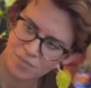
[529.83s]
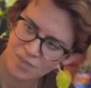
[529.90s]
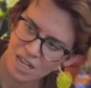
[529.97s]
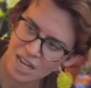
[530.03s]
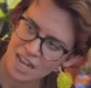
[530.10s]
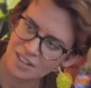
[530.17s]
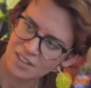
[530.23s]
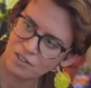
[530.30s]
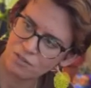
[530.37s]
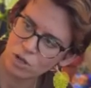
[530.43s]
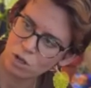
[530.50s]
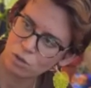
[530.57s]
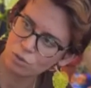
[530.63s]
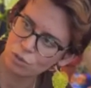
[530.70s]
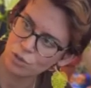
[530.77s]
they've
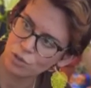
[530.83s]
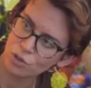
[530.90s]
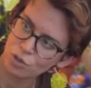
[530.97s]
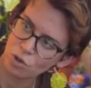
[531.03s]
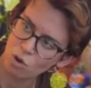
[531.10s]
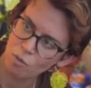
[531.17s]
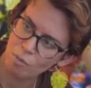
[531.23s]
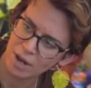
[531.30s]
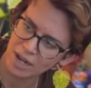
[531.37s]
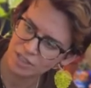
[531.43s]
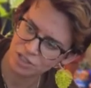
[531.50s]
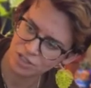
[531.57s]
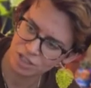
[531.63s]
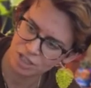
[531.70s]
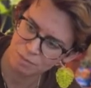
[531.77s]
grown so
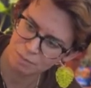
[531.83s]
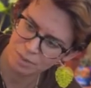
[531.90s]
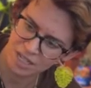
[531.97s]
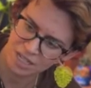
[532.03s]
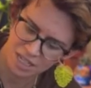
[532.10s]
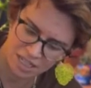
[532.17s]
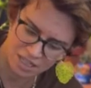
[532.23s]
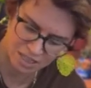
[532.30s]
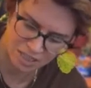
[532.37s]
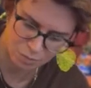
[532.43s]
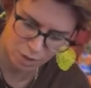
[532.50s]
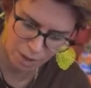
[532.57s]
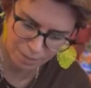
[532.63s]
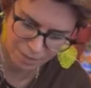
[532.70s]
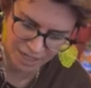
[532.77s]
much since being in these
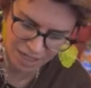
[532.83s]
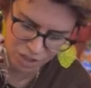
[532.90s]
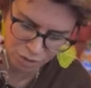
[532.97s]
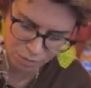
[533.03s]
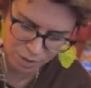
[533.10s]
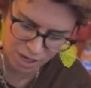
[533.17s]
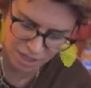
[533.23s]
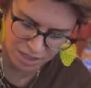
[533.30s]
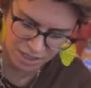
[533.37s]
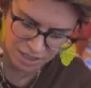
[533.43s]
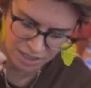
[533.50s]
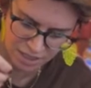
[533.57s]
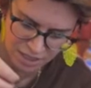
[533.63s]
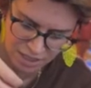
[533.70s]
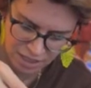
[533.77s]
propagation
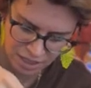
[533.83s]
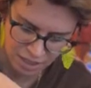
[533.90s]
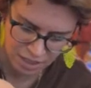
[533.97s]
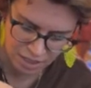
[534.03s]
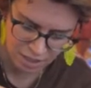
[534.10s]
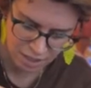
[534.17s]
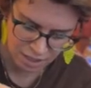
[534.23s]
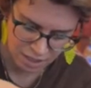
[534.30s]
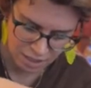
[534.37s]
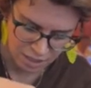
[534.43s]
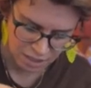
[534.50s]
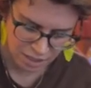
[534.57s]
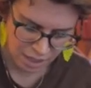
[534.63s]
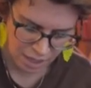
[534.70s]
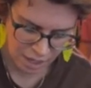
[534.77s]
boxes.
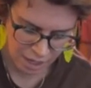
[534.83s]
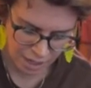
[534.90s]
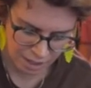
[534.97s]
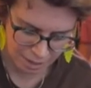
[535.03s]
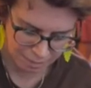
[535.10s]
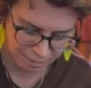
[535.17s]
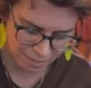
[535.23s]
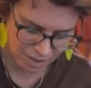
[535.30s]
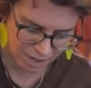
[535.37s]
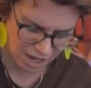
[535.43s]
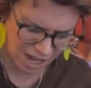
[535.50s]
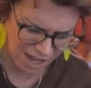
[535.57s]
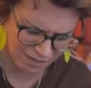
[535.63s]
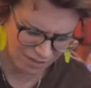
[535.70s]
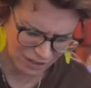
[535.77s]
I
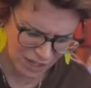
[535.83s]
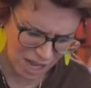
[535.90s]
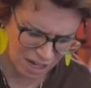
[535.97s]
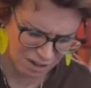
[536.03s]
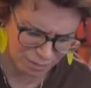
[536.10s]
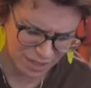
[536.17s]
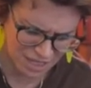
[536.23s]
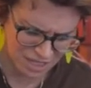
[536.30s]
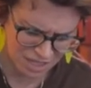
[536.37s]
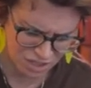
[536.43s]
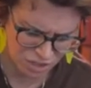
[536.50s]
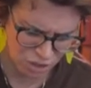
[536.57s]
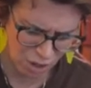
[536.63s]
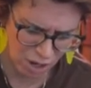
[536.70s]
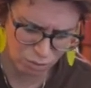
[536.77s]
have a lot of pieces
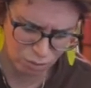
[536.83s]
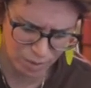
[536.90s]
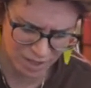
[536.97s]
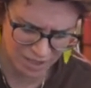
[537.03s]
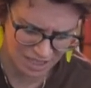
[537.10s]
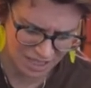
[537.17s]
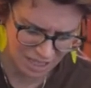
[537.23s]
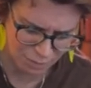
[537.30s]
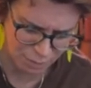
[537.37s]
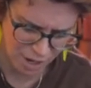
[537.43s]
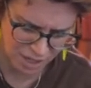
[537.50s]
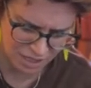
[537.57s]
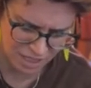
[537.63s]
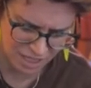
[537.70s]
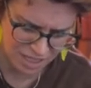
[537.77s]
too. I really need to
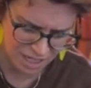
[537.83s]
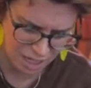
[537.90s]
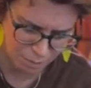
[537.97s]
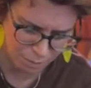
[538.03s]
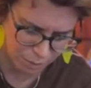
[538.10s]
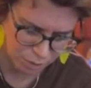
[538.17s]
pot these up.